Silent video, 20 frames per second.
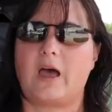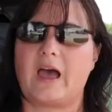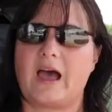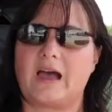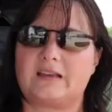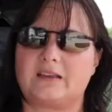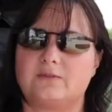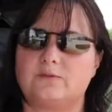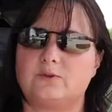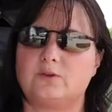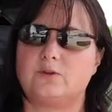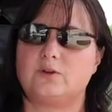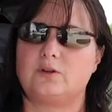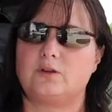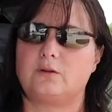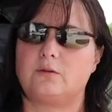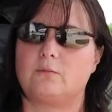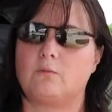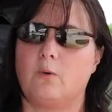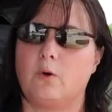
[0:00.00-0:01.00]
active
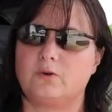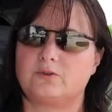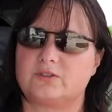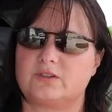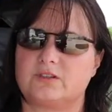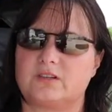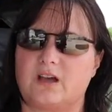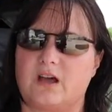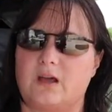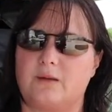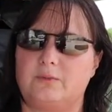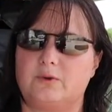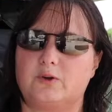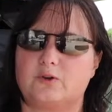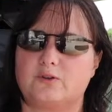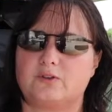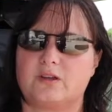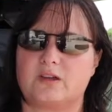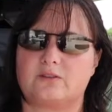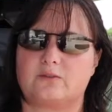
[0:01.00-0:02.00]
duty, most of the time you're
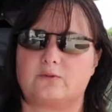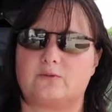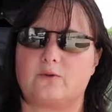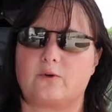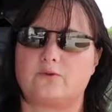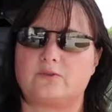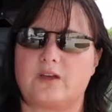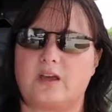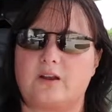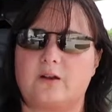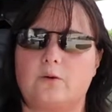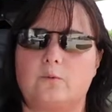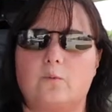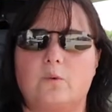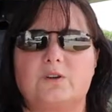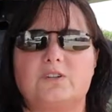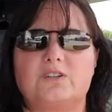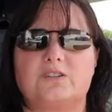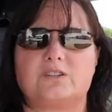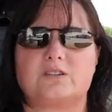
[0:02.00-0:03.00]
going to take the rotator,
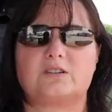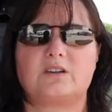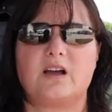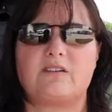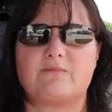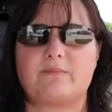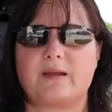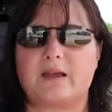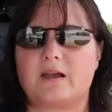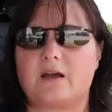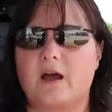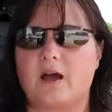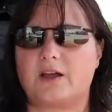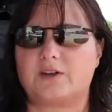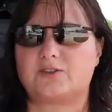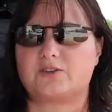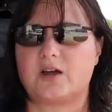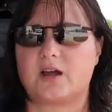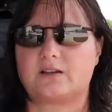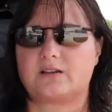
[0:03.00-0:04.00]
which is a government
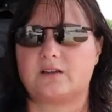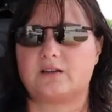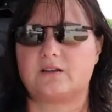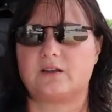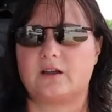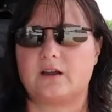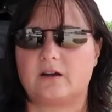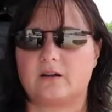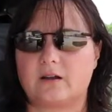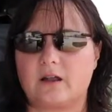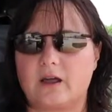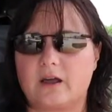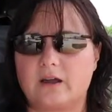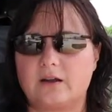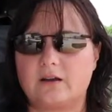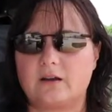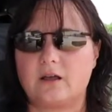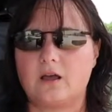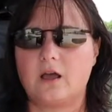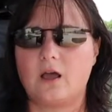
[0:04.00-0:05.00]
contracted
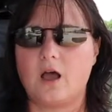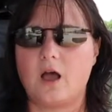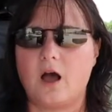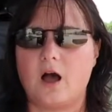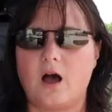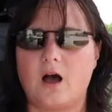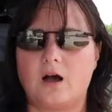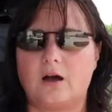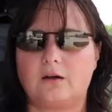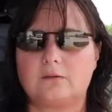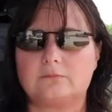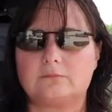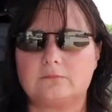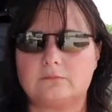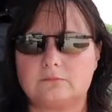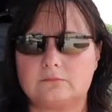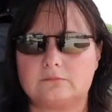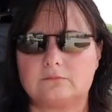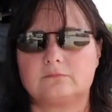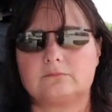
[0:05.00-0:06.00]
airline.
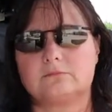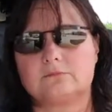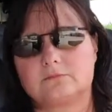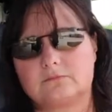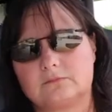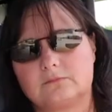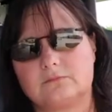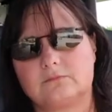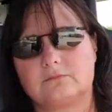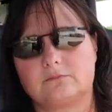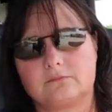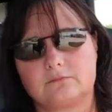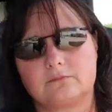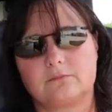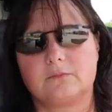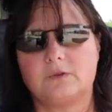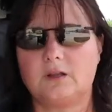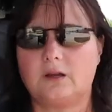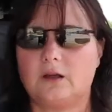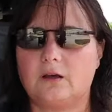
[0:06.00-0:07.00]

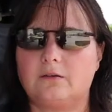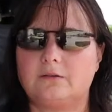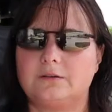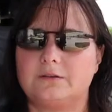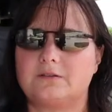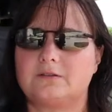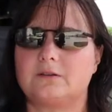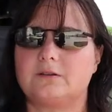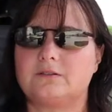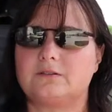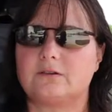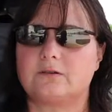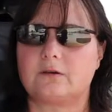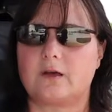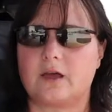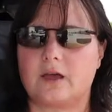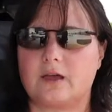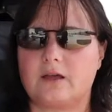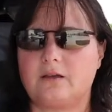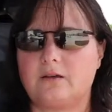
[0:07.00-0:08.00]
you know, it's it's
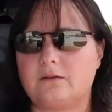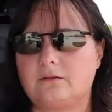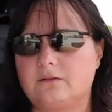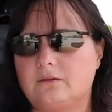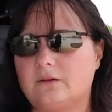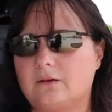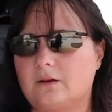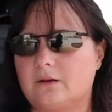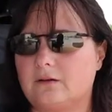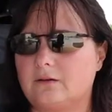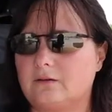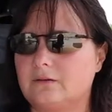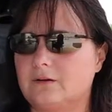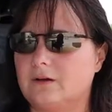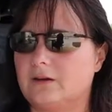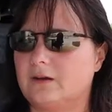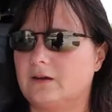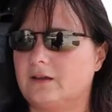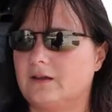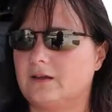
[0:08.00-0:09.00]
okay. You know,
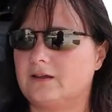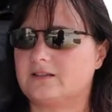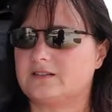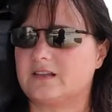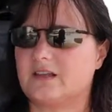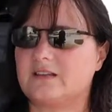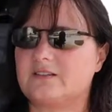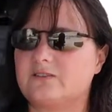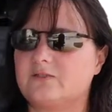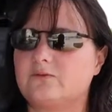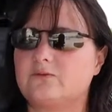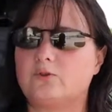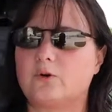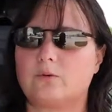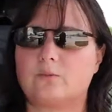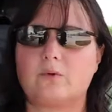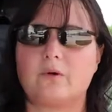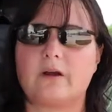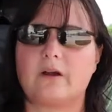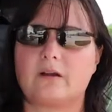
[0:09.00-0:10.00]
it's it's a
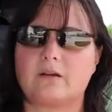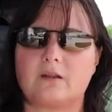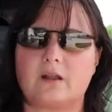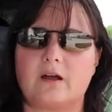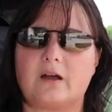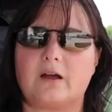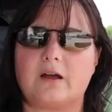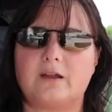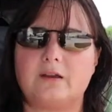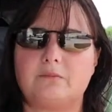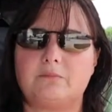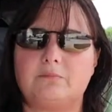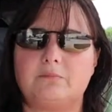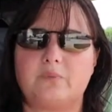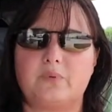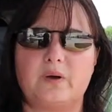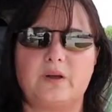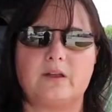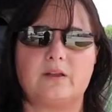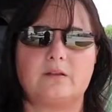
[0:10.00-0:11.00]
normal airline,
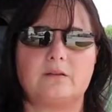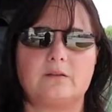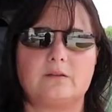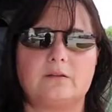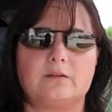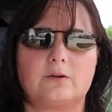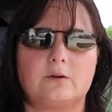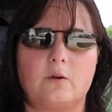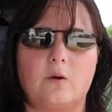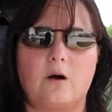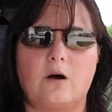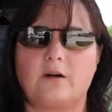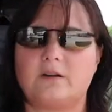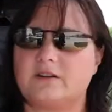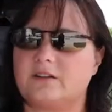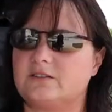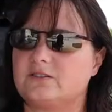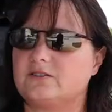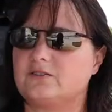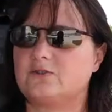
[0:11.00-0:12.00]
but the
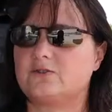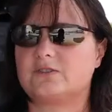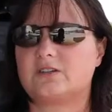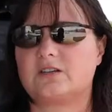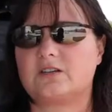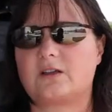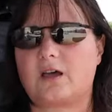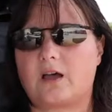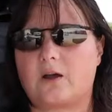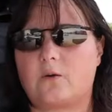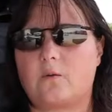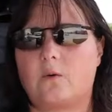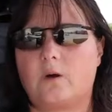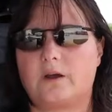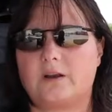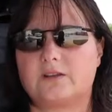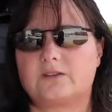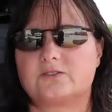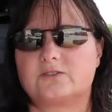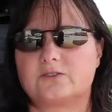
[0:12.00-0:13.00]
quality is usually not
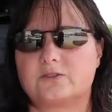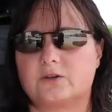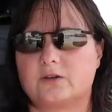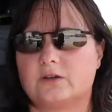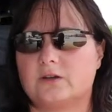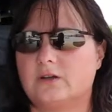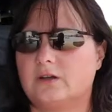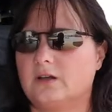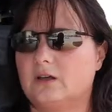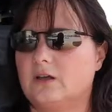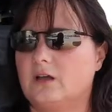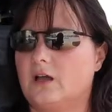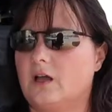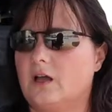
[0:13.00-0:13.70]
quite as good